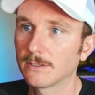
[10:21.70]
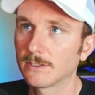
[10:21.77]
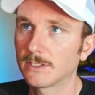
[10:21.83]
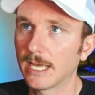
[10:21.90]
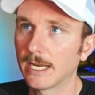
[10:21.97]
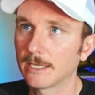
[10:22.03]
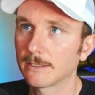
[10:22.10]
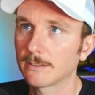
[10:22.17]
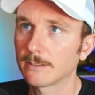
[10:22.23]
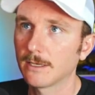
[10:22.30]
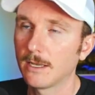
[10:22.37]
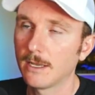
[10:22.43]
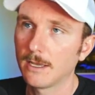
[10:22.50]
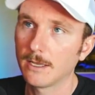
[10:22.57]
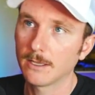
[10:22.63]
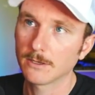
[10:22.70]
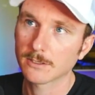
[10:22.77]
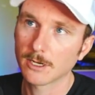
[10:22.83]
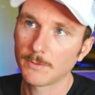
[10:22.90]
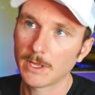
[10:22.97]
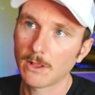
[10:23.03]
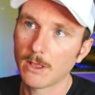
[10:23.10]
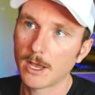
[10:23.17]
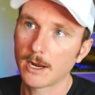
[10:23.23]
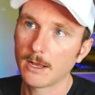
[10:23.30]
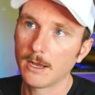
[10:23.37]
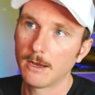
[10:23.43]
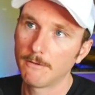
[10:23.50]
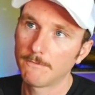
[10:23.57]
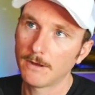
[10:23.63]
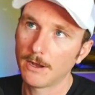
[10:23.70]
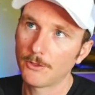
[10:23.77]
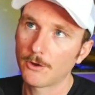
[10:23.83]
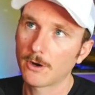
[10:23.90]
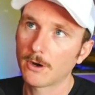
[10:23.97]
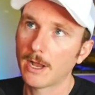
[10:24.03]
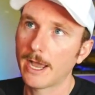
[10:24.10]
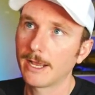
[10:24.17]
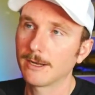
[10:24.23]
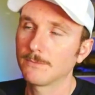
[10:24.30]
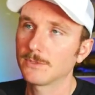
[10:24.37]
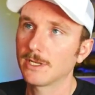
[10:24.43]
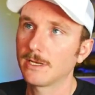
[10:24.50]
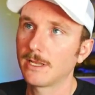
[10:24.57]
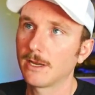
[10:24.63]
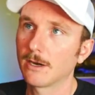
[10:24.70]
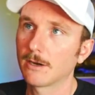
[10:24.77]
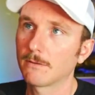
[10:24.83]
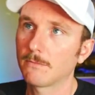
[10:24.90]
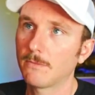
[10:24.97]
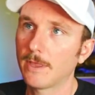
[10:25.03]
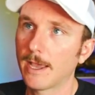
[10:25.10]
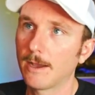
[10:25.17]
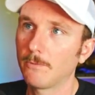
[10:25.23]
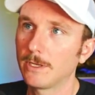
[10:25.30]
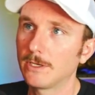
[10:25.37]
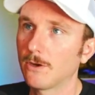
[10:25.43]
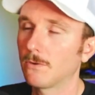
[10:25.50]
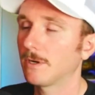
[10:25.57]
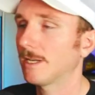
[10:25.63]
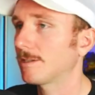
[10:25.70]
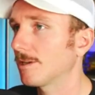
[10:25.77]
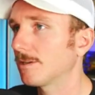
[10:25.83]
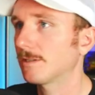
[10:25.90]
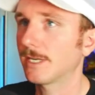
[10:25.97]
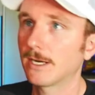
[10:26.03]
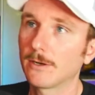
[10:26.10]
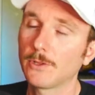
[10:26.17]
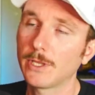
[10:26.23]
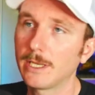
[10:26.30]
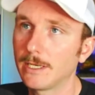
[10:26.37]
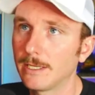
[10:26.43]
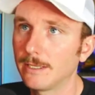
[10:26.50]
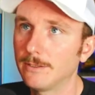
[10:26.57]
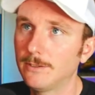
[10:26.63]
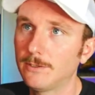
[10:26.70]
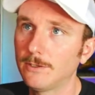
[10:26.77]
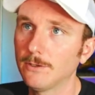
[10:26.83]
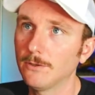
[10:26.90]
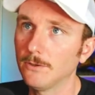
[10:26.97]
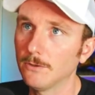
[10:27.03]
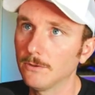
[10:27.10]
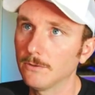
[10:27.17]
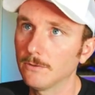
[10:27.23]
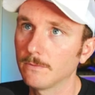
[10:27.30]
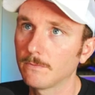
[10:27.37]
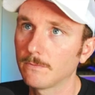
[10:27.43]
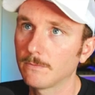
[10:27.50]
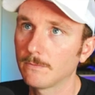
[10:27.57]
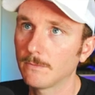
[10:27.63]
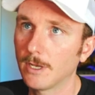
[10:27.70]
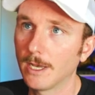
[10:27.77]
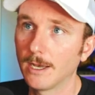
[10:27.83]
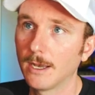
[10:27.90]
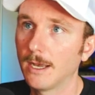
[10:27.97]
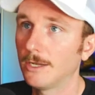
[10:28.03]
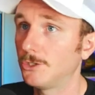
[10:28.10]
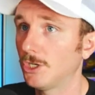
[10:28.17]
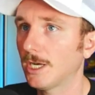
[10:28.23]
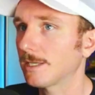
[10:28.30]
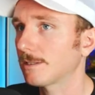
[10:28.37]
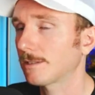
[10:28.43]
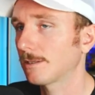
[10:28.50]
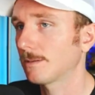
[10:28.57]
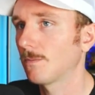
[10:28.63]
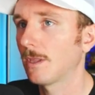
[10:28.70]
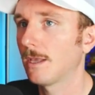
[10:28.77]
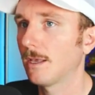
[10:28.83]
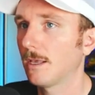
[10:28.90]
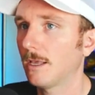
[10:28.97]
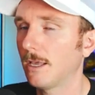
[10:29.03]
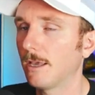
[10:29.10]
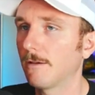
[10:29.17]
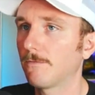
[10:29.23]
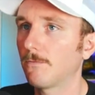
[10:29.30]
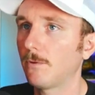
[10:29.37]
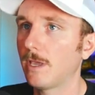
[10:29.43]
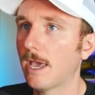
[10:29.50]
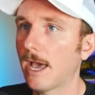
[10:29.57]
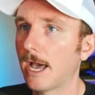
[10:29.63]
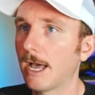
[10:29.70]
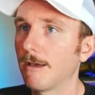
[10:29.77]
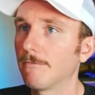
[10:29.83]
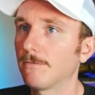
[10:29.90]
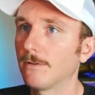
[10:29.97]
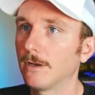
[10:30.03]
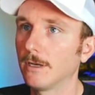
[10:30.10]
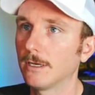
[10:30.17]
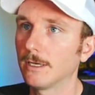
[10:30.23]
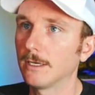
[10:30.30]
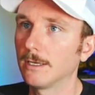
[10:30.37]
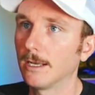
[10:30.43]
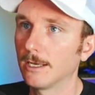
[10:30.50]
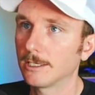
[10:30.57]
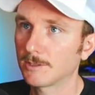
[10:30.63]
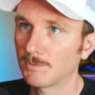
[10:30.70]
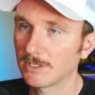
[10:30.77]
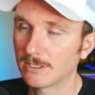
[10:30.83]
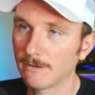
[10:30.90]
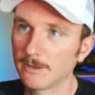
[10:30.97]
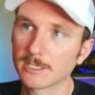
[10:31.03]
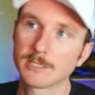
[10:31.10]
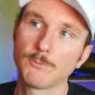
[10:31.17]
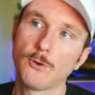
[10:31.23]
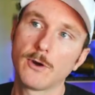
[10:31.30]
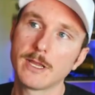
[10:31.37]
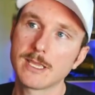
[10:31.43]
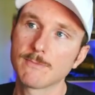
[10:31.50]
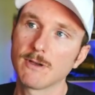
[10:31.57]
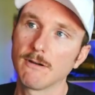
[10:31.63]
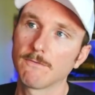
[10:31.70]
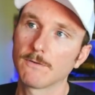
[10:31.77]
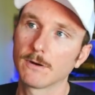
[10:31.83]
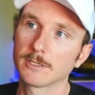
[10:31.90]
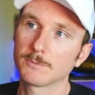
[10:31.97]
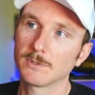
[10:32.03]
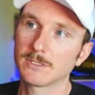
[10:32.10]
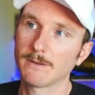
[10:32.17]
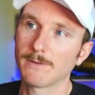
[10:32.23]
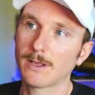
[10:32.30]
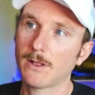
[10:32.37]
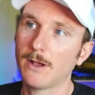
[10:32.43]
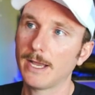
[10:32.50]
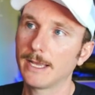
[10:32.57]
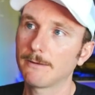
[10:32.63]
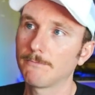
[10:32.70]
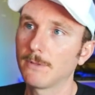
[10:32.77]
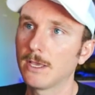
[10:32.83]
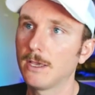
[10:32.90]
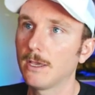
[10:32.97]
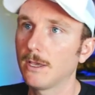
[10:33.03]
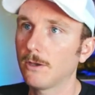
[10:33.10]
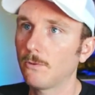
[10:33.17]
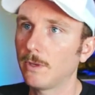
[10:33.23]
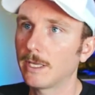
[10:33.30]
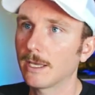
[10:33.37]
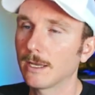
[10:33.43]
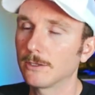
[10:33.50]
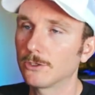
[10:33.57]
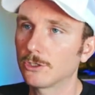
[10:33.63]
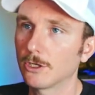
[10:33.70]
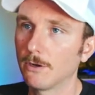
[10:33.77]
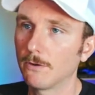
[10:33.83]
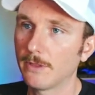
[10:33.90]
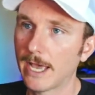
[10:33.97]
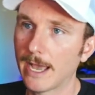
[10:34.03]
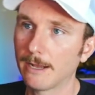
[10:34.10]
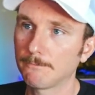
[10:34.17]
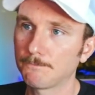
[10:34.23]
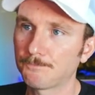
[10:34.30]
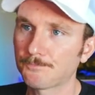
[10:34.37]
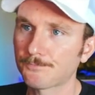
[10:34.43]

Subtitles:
settings, there's going to be a lot of other items in here that we don't necessarily need to adjust. If we have a specific support email for a specific client, we can show that.